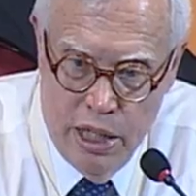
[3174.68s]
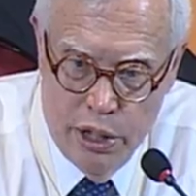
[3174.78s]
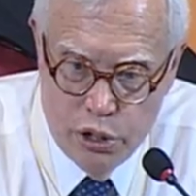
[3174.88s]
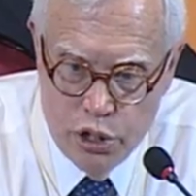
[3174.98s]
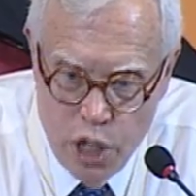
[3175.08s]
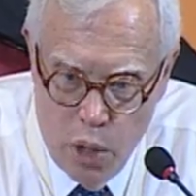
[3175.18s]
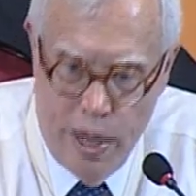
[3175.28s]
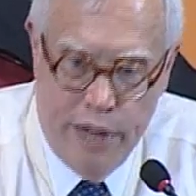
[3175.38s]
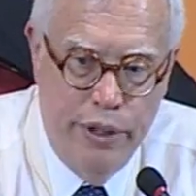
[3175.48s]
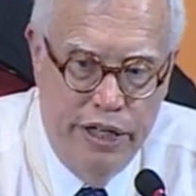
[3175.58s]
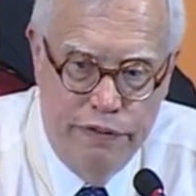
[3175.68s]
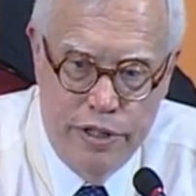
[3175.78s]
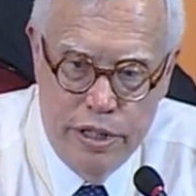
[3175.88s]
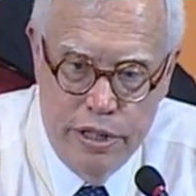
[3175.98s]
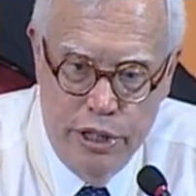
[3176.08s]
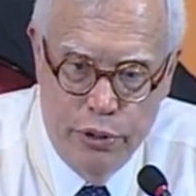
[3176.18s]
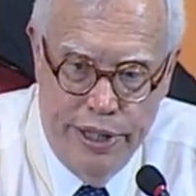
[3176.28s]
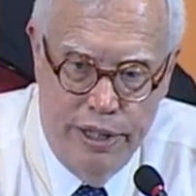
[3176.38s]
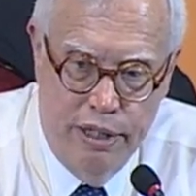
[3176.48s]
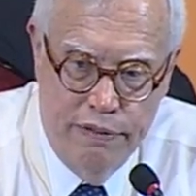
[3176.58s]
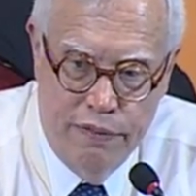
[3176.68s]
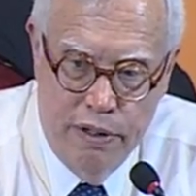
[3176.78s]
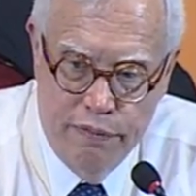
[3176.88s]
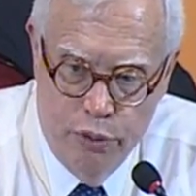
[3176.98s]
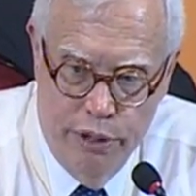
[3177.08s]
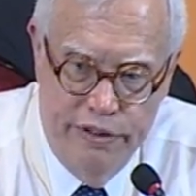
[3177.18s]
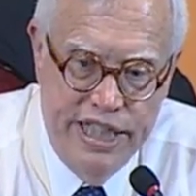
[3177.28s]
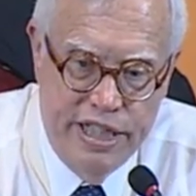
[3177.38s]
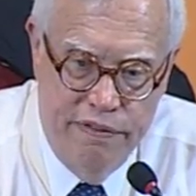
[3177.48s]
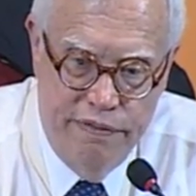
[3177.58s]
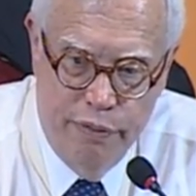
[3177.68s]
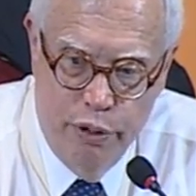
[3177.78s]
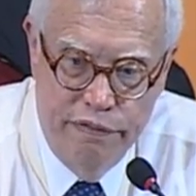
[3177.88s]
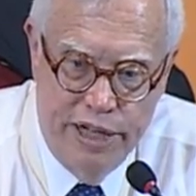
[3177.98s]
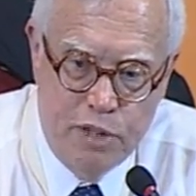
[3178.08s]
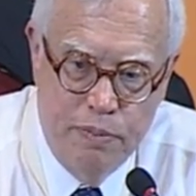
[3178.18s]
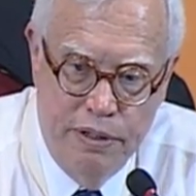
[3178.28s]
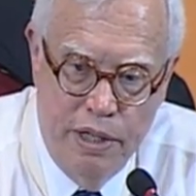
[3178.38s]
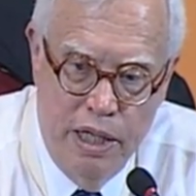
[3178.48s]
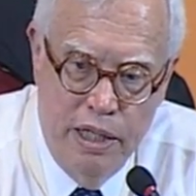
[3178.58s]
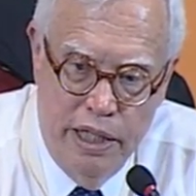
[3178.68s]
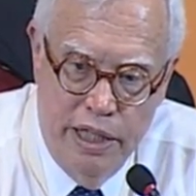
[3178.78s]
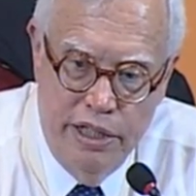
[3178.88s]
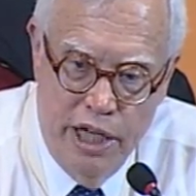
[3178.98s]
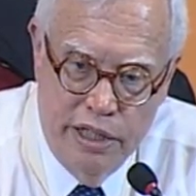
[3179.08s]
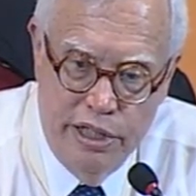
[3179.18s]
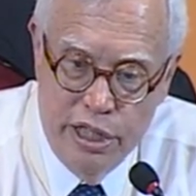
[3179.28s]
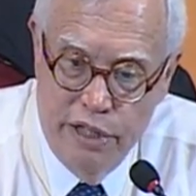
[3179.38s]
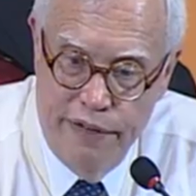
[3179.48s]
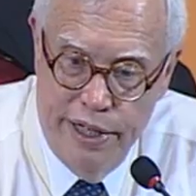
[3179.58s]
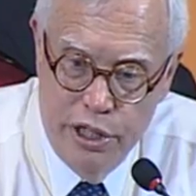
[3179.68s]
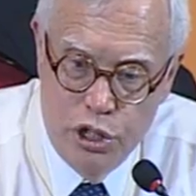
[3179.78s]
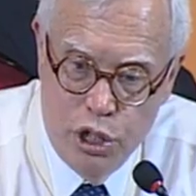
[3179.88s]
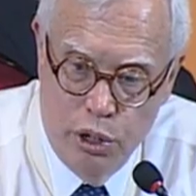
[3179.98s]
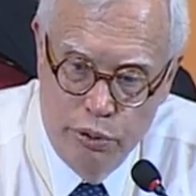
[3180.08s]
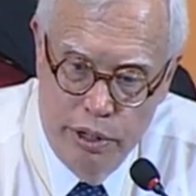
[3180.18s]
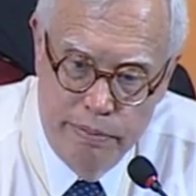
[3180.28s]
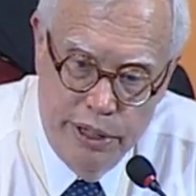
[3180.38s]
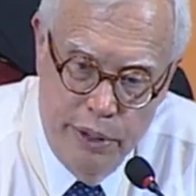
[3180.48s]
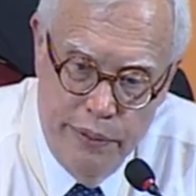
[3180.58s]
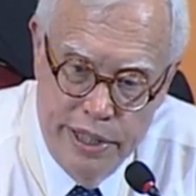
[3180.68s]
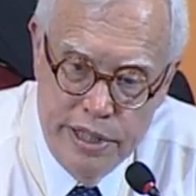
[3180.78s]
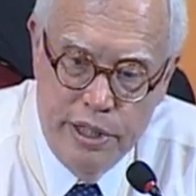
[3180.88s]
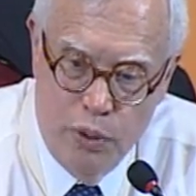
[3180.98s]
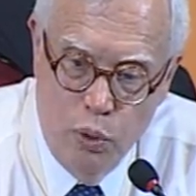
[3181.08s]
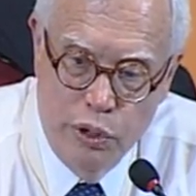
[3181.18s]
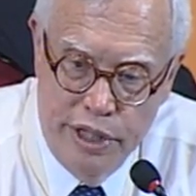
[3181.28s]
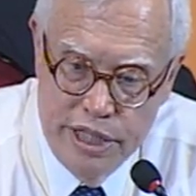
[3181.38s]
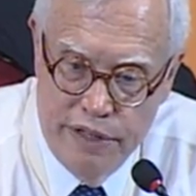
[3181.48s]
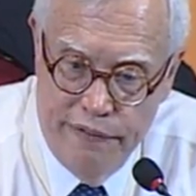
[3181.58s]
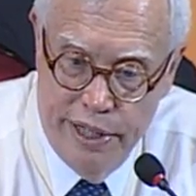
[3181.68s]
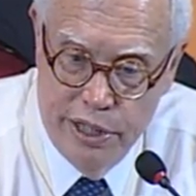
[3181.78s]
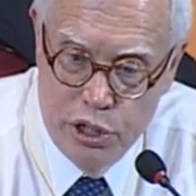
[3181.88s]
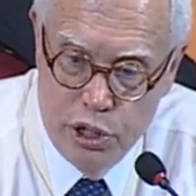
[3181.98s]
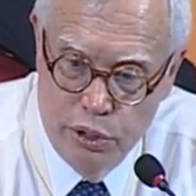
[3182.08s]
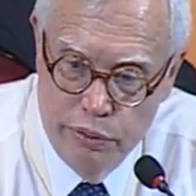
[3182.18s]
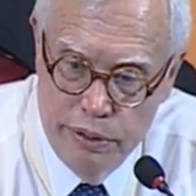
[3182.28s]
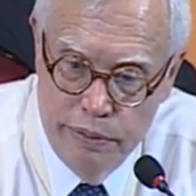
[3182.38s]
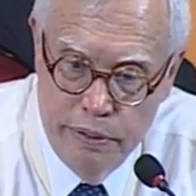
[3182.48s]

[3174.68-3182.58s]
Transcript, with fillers: There's no equity efficiency trade off for, for investment in young disadvantaged children, but there is in older disadvantaged children.